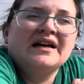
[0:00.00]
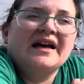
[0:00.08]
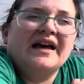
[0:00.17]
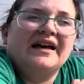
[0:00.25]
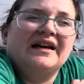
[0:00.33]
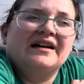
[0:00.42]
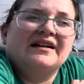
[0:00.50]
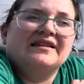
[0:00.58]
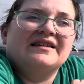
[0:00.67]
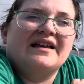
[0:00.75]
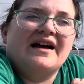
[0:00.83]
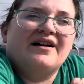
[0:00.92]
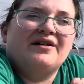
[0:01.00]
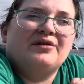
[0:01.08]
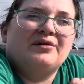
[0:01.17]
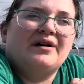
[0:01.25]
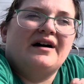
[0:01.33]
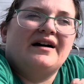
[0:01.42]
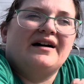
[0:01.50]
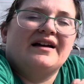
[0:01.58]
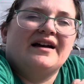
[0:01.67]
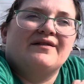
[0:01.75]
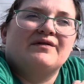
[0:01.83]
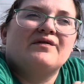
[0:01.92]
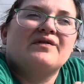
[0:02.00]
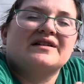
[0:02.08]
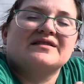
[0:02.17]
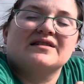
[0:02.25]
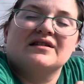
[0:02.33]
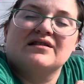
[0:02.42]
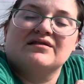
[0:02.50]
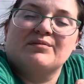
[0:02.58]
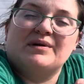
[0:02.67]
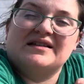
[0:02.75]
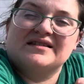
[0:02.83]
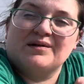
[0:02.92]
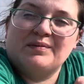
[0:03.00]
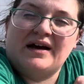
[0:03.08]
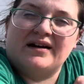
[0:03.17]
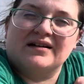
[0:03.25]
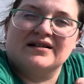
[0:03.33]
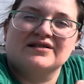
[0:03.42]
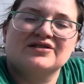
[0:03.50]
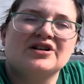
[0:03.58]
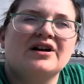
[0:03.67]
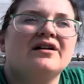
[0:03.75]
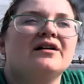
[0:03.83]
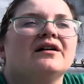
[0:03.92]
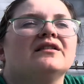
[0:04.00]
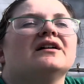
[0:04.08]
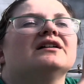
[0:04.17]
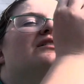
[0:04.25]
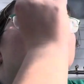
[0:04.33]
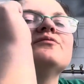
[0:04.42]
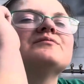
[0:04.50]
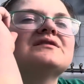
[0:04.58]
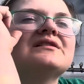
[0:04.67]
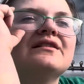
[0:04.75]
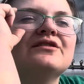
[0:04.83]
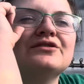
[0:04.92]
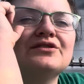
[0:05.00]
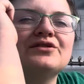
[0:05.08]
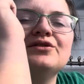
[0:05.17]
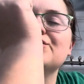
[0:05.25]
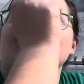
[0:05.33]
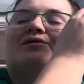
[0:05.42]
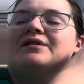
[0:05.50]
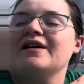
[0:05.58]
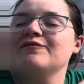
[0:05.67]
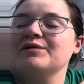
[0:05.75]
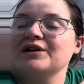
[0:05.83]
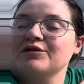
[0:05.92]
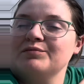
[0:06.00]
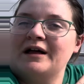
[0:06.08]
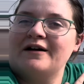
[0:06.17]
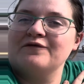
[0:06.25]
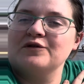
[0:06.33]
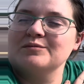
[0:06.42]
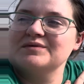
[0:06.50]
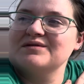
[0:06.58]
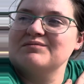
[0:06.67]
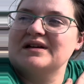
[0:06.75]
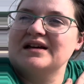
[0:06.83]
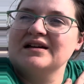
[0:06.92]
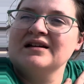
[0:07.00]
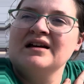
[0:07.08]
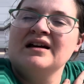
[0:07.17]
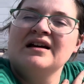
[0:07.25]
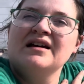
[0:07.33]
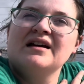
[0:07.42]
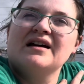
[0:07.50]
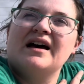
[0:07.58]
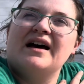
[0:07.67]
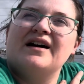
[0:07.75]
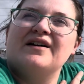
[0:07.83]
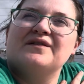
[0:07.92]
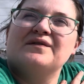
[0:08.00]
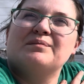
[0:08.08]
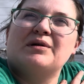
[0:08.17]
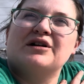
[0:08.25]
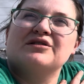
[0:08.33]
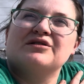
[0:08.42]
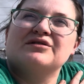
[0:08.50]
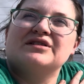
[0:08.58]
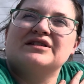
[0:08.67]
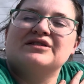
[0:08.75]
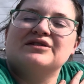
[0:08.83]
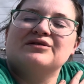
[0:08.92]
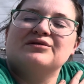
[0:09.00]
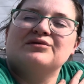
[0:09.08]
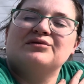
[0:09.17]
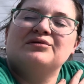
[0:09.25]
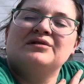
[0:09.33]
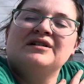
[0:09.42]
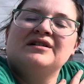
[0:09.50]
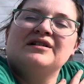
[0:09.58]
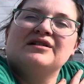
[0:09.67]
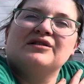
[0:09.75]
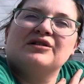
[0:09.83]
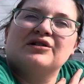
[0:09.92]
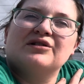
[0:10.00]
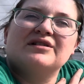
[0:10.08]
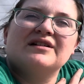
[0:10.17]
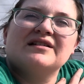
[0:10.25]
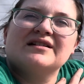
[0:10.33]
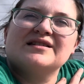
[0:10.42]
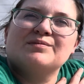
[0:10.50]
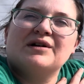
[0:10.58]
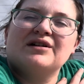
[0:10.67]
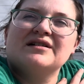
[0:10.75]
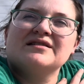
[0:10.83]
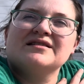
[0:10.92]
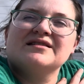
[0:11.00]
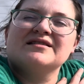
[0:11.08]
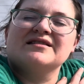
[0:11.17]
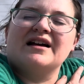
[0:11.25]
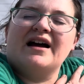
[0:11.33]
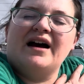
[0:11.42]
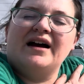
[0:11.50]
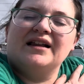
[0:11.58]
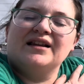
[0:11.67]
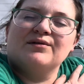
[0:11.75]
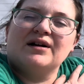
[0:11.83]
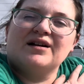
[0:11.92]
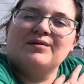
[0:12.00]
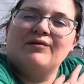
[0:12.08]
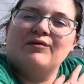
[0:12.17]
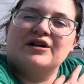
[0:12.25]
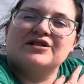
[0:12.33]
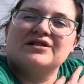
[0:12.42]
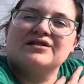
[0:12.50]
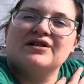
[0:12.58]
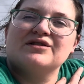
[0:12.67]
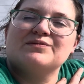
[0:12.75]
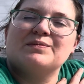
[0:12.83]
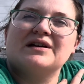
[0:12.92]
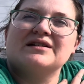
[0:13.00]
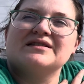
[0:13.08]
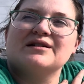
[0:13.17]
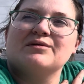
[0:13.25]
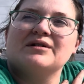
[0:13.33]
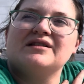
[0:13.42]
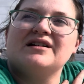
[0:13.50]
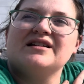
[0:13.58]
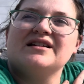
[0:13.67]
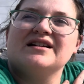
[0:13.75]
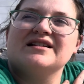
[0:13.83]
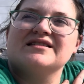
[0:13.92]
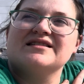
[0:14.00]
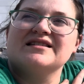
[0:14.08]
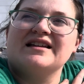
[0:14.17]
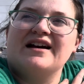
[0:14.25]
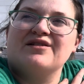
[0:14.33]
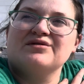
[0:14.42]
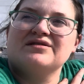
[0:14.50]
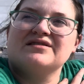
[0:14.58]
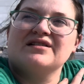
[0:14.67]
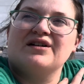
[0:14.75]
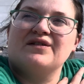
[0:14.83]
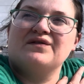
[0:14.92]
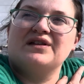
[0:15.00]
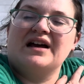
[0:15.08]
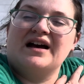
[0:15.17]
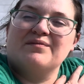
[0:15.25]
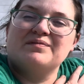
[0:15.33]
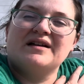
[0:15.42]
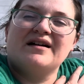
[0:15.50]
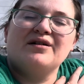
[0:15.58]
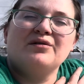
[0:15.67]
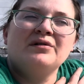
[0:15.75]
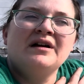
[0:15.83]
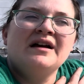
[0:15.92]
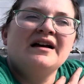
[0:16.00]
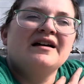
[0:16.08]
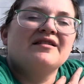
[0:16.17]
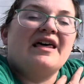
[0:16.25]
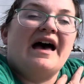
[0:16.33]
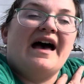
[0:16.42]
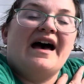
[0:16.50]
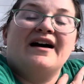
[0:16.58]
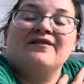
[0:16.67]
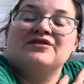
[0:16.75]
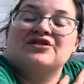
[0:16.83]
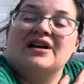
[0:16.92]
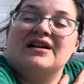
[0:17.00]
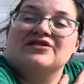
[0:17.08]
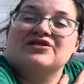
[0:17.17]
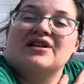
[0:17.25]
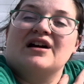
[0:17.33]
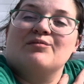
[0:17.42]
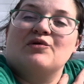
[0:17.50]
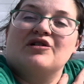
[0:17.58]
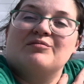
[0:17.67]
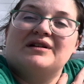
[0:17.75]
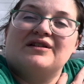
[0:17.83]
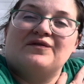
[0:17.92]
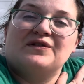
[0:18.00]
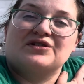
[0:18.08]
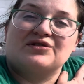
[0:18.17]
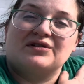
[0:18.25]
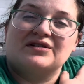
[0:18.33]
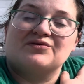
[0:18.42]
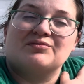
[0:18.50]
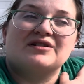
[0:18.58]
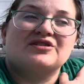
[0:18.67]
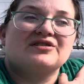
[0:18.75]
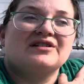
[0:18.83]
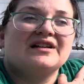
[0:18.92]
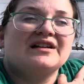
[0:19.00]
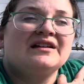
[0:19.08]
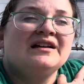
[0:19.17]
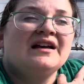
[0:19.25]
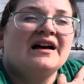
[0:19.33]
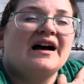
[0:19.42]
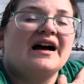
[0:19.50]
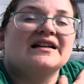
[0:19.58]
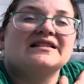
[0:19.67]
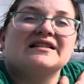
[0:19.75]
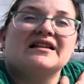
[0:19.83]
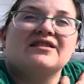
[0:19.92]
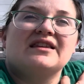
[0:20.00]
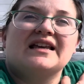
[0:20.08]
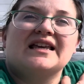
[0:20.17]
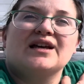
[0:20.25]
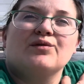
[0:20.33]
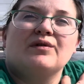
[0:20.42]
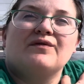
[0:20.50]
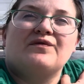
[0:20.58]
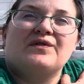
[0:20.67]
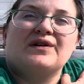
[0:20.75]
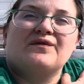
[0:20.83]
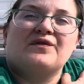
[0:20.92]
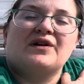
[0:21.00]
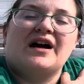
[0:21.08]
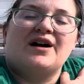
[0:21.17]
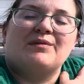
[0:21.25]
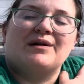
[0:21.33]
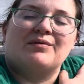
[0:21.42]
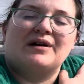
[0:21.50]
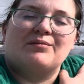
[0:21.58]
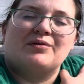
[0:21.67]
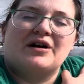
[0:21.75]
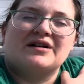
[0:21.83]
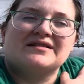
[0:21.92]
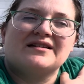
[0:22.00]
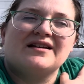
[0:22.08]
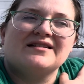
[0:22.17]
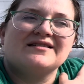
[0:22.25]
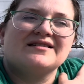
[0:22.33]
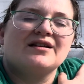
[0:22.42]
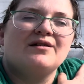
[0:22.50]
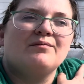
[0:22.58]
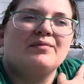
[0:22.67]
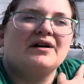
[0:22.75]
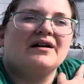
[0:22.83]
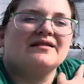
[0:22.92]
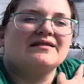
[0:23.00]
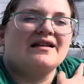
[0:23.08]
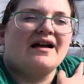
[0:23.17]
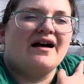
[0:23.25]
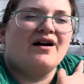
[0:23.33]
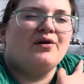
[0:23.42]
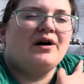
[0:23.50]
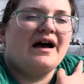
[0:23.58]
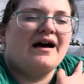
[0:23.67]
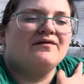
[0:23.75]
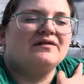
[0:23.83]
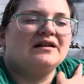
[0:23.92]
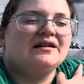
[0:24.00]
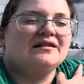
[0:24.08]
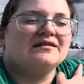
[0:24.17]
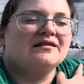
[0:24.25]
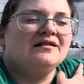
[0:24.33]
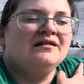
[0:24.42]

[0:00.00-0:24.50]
And now I have invested in the basic package. A lot of homesteaders who have bigger platforms than me have partnered to do learning experiences, and I highly recommend watching those because there were a lot of ins and outs of the app now that have changed that are more beneficial, because originally I didn't think it would fit for how my brain processed, but now having